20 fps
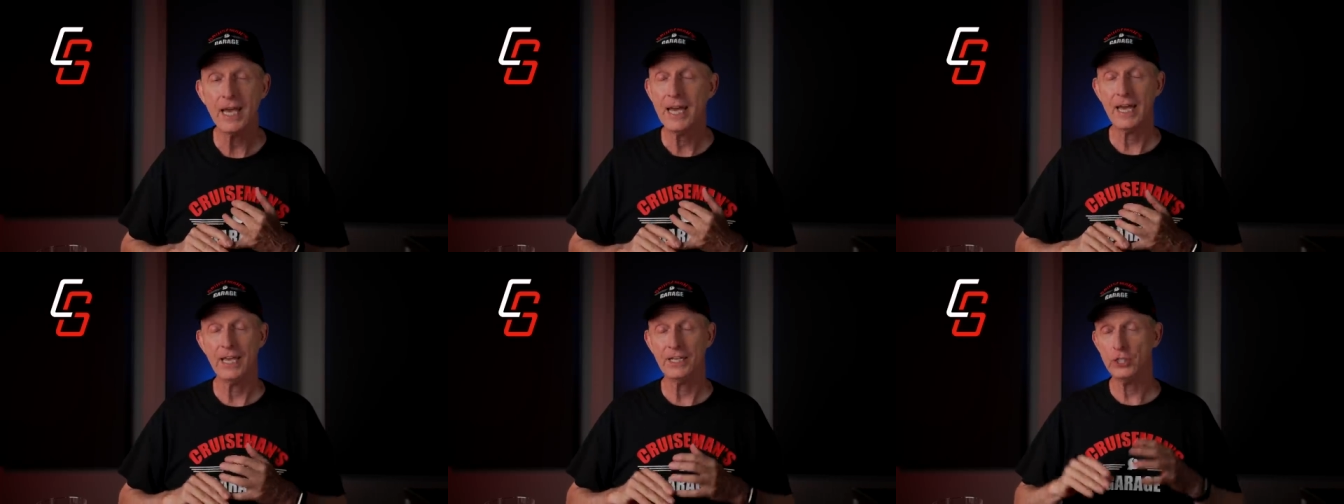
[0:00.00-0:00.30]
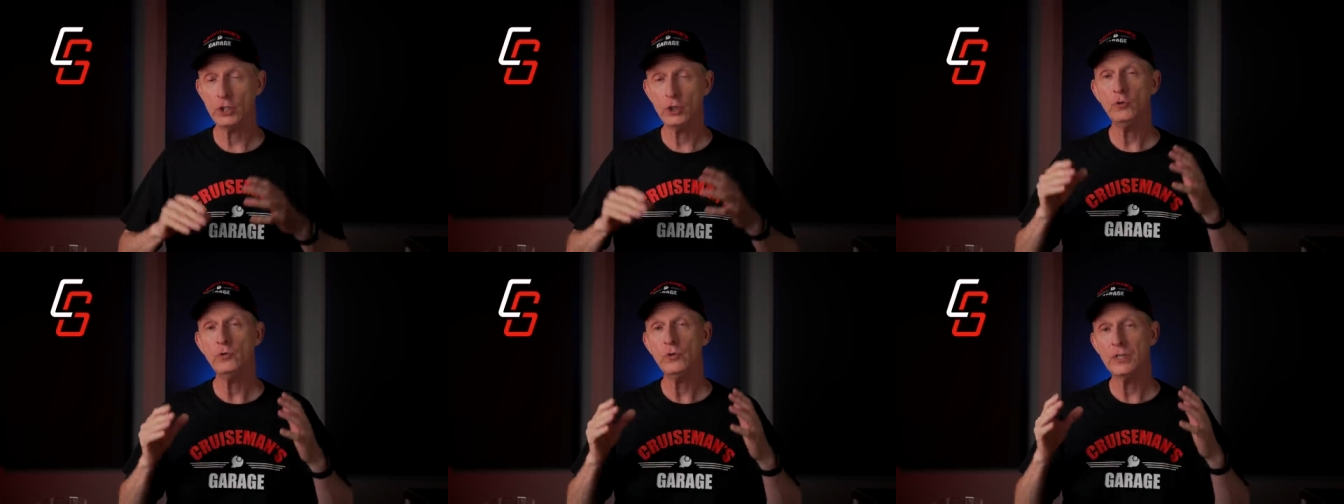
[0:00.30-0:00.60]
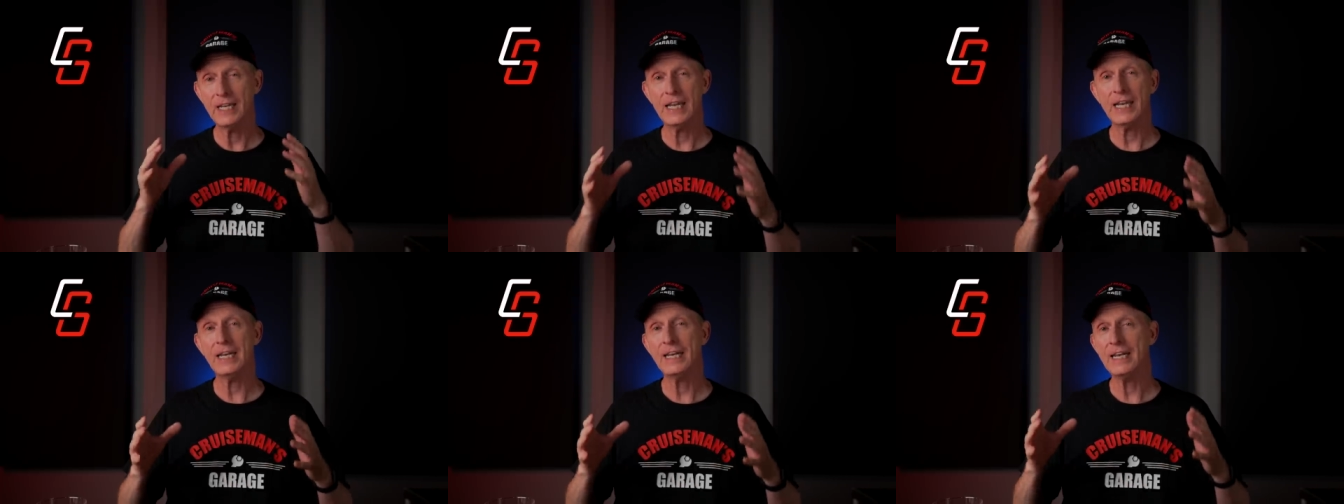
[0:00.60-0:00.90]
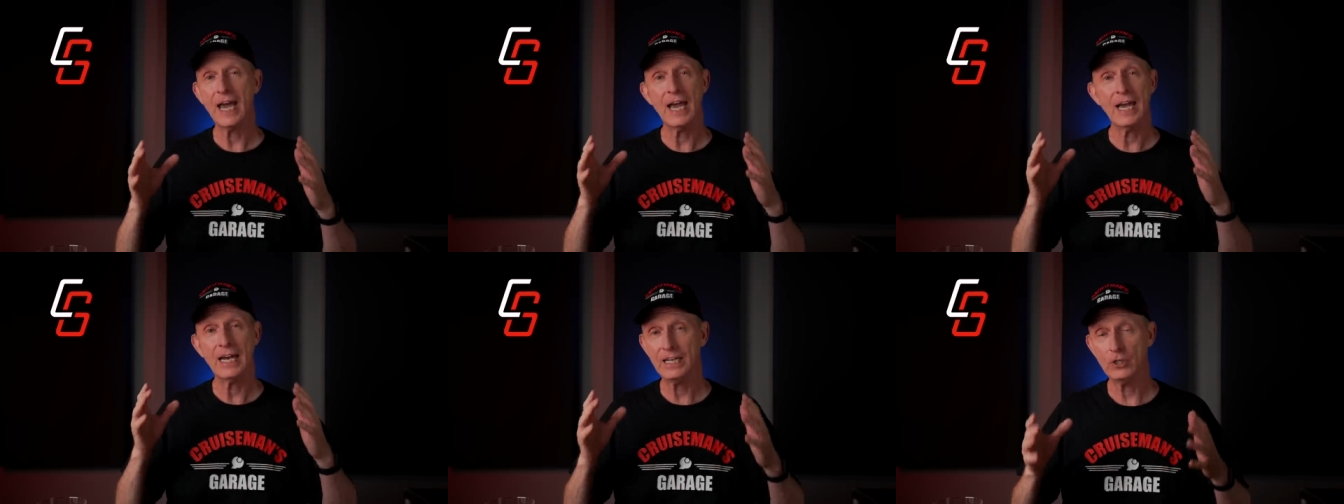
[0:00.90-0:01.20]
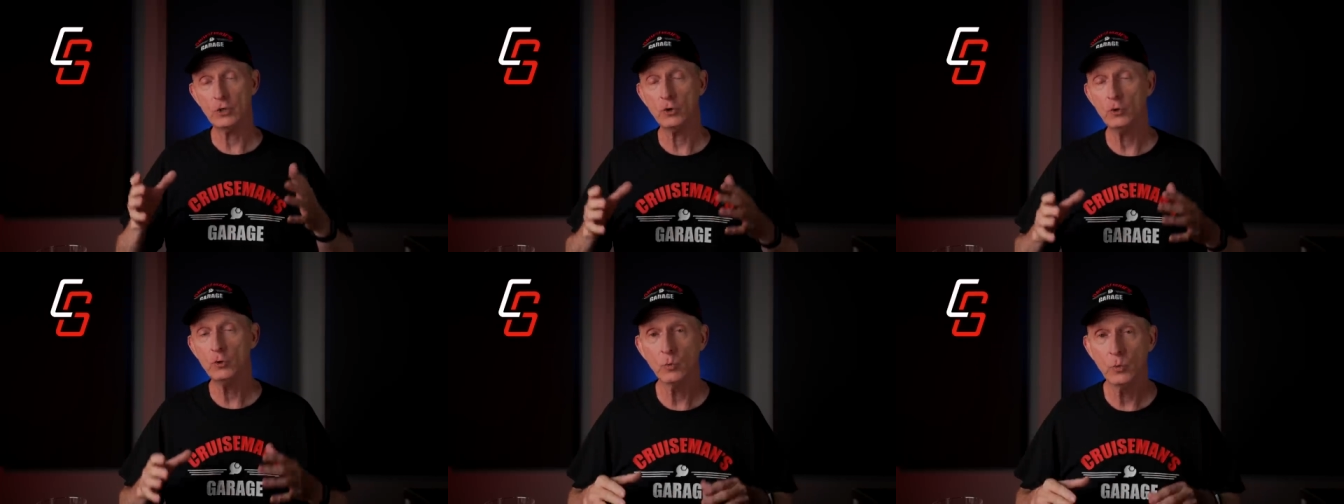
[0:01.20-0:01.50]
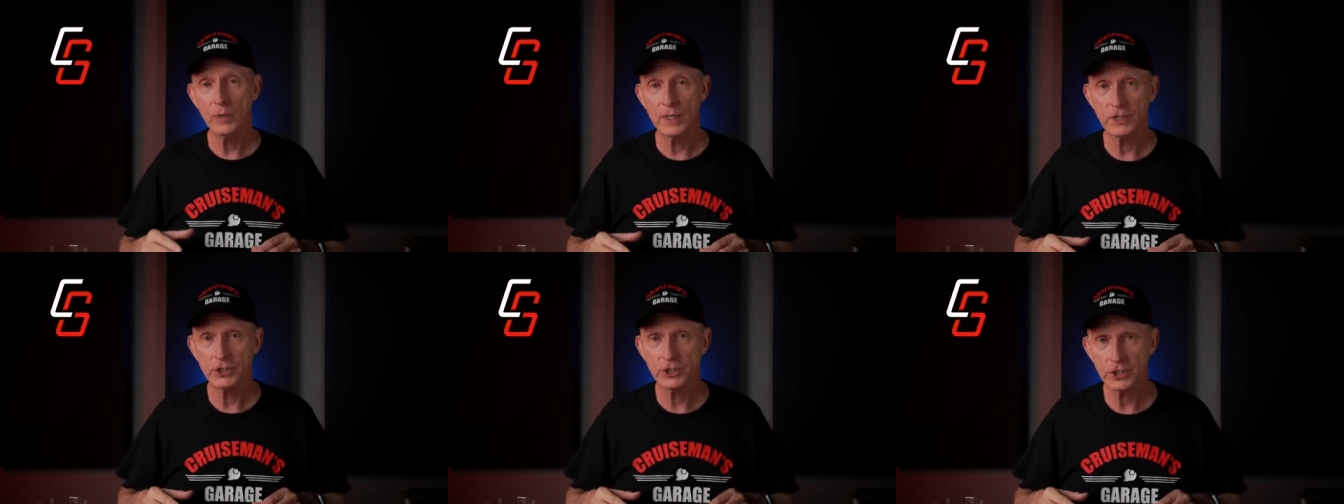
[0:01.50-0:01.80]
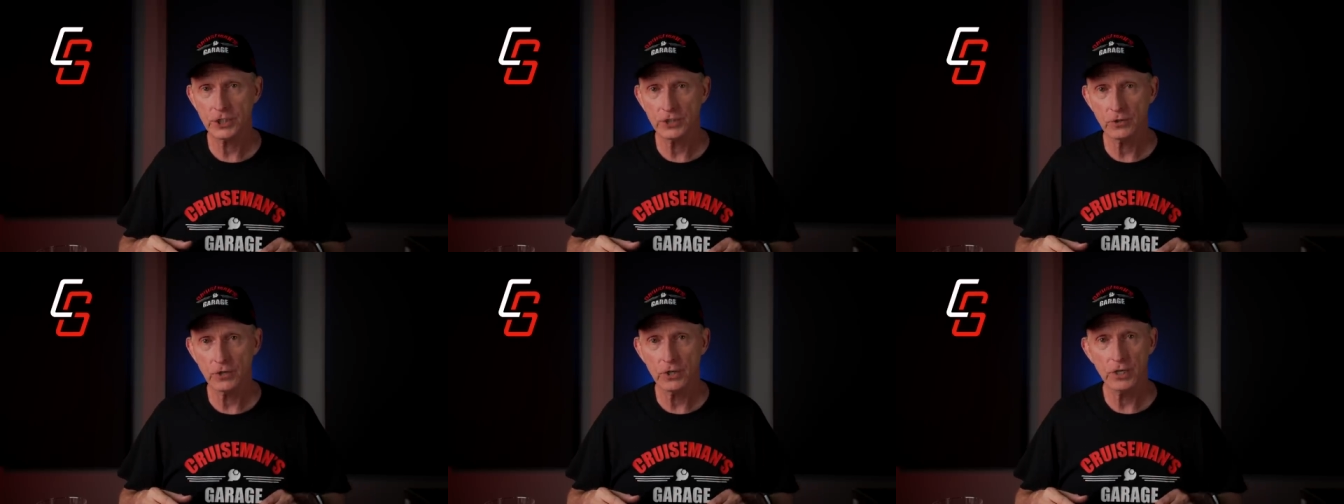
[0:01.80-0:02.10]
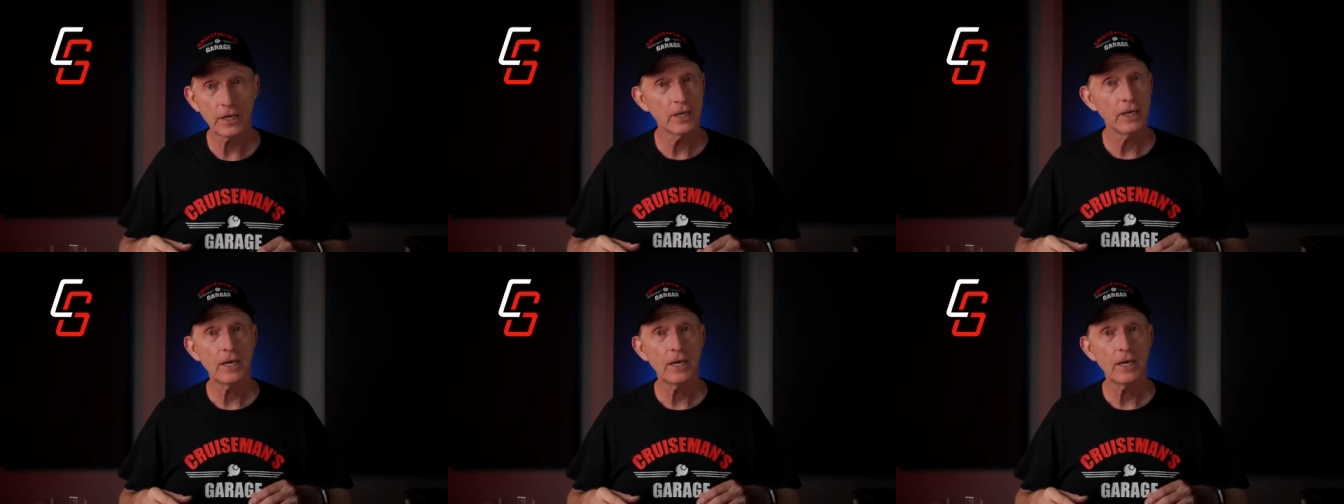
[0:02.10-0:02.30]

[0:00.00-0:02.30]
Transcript: and you need a new windshield,